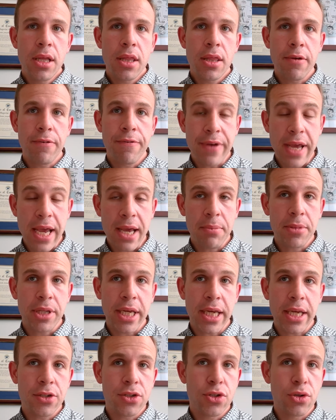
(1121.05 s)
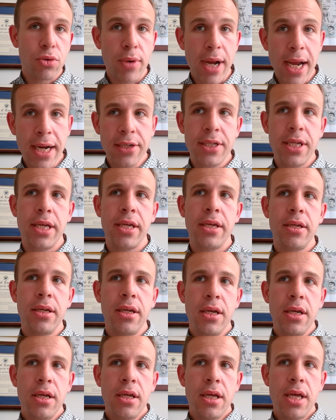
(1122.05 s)
family, in directing
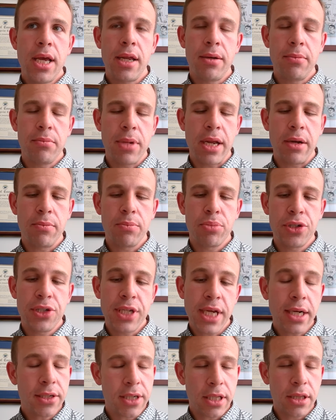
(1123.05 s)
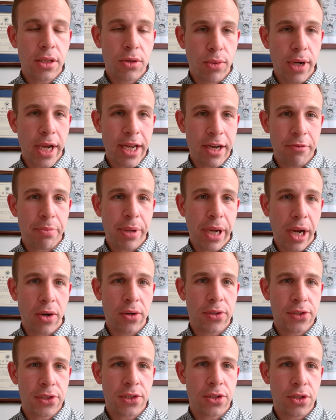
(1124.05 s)
and protecting the right of
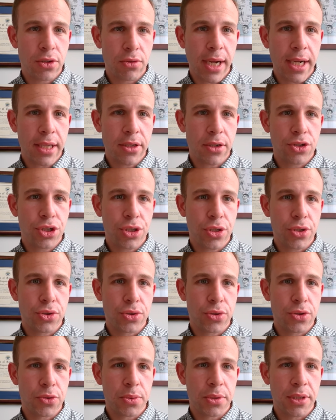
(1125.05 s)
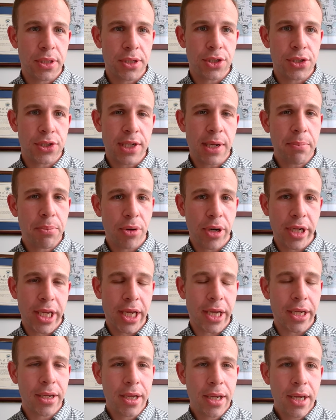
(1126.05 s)
parents to direct their children's religious upbringing,